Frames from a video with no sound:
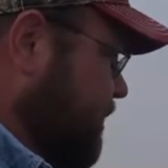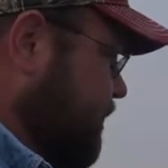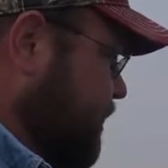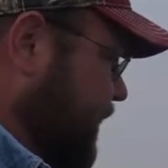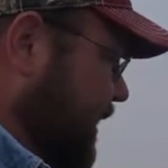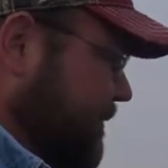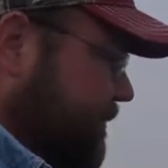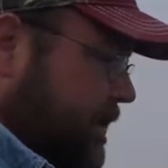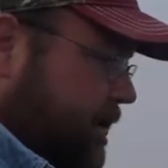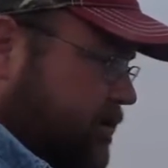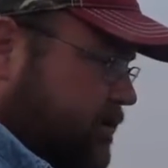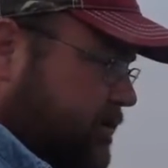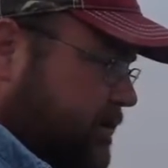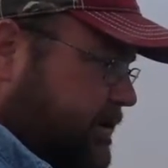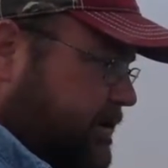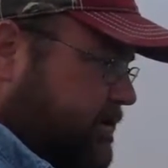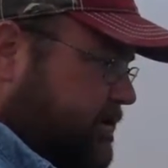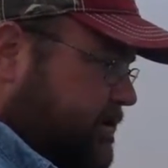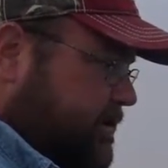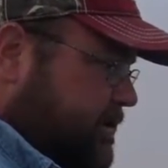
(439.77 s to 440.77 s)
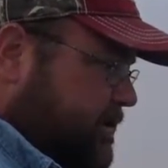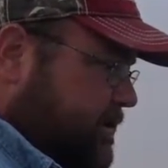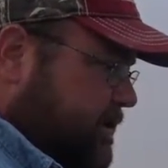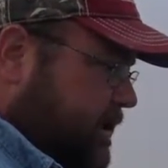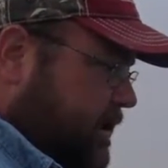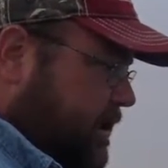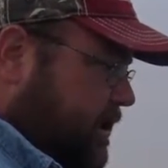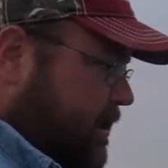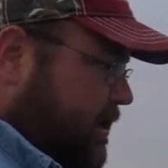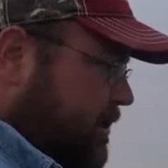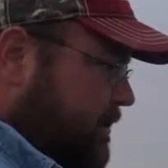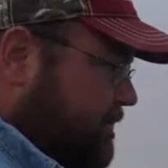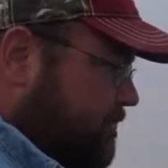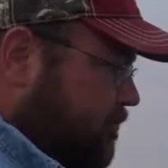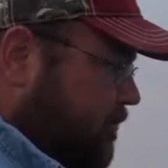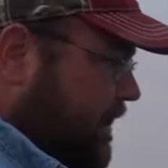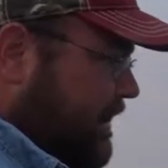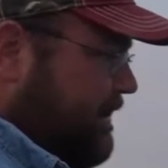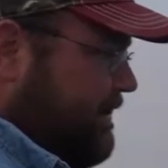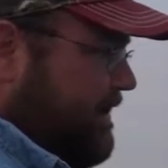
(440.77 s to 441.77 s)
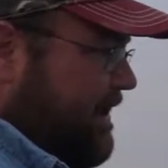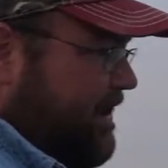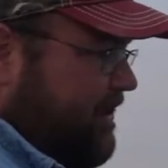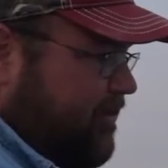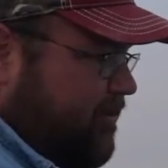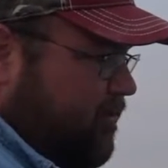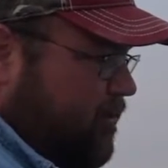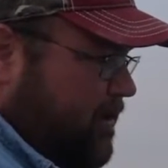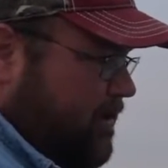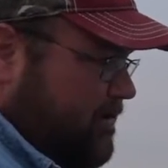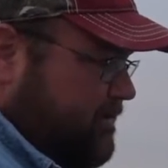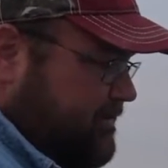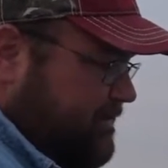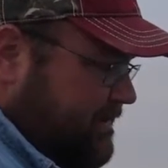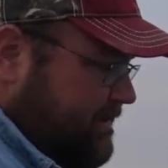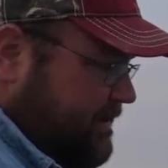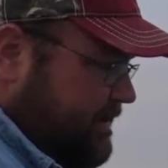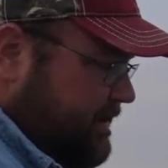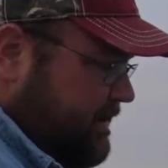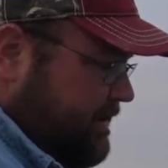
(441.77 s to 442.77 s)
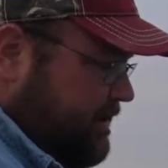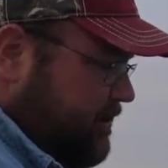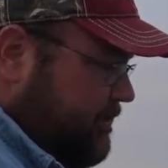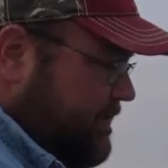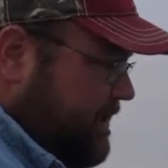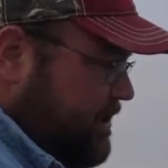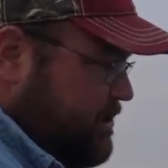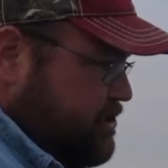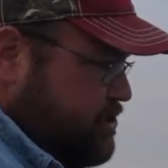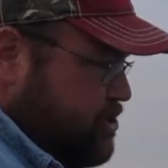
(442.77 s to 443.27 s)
primarily. Right now the water's a little bit